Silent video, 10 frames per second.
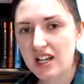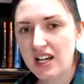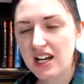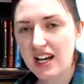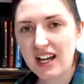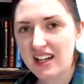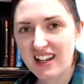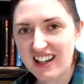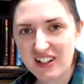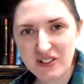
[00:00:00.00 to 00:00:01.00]
I
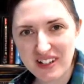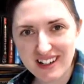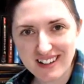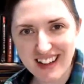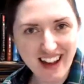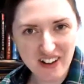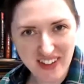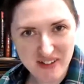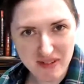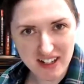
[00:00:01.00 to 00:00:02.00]
don't care
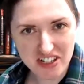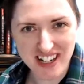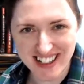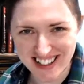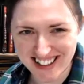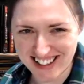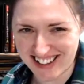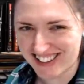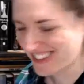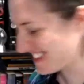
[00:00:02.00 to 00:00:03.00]
that much.
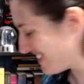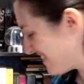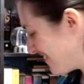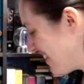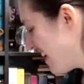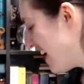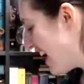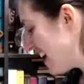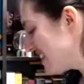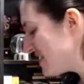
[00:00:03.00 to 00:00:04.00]
So
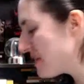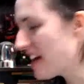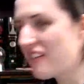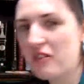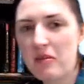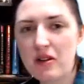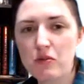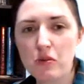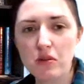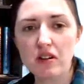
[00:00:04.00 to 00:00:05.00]
I do have my
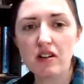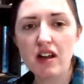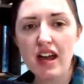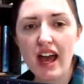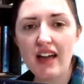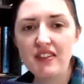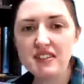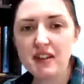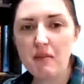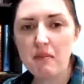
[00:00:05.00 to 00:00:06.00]
ruler, and this is
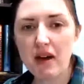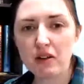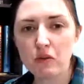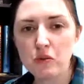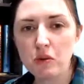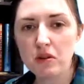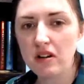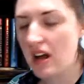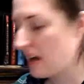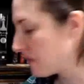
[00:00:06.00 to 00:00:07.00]
a metal ruler.
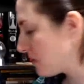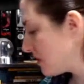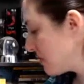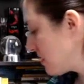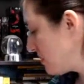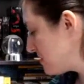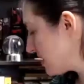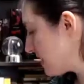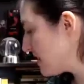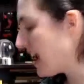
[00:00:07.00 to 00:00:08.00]
I'm going to be using
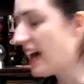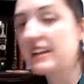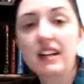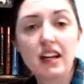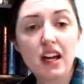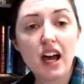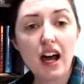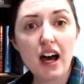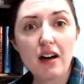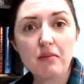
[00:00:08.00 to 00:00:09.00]
that
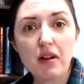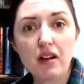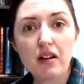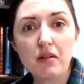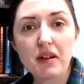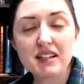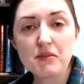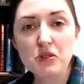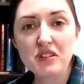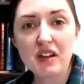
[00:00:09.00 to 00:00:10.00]
because I'm
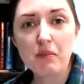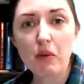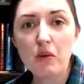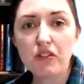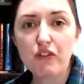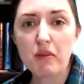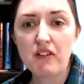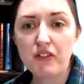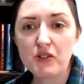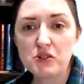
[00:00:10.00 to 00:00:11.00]
using it both for my
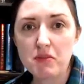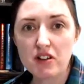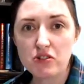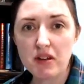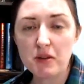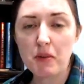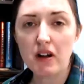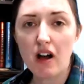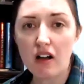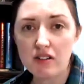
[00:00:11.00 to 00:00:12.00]
first measurement, but
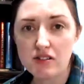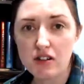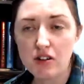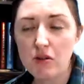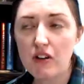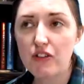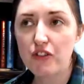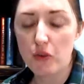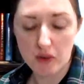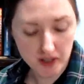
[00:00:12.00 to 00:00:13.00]
also
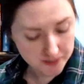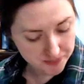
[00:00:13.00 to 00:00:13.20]
for